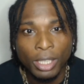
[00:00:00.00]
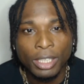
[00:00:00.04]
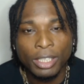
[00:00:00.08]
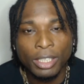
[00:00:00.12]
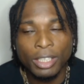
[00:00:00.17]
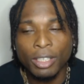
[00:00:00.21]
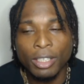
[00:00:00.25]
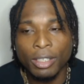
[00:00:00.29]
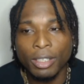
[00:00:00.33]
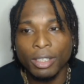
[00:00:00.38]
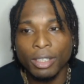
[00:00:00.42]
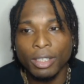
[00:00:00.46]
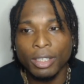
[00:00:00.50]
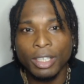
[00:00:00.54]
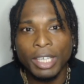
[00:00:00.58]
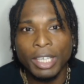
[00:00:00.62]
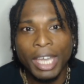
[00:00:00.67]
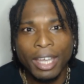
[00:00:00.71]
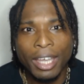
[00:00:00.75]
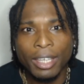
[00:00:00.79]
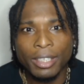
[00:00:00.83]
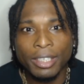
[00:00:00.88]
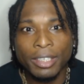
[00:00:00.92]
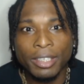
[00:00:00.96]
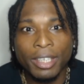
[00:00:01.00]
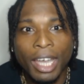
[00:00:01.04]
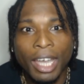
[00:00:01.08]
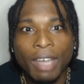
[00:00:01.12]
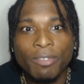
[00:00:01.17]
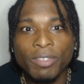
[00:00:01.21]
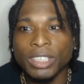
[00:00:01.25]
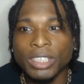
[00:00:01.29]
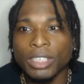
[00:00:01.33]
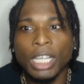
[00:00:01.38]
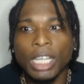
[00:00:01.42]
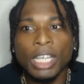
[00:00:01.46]
You
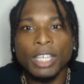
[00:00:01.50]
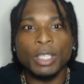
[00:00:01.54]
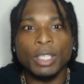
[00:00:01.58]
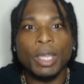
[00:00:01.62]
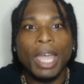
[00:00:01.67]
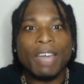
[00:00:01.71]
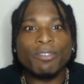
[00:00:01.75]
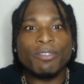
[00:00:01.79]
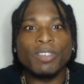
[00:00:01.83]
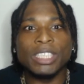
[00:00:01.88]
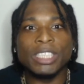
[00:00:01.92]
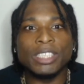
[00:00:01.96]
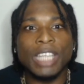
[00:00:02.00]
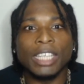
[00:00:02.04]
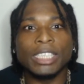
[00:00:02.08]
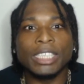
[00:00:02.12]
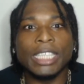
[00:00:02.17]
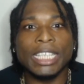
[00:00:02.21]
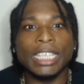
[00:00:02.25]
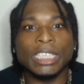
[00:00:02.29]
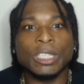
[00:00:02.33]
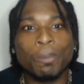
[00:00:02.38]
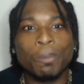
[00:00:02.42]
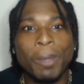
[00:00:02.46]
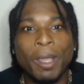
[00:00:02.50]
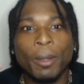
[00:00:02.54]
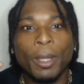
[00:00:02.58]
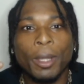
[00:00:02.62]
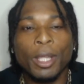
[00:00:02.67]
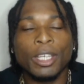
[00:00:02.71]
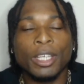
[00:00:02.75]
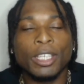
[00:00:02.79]
haven't done the experiment.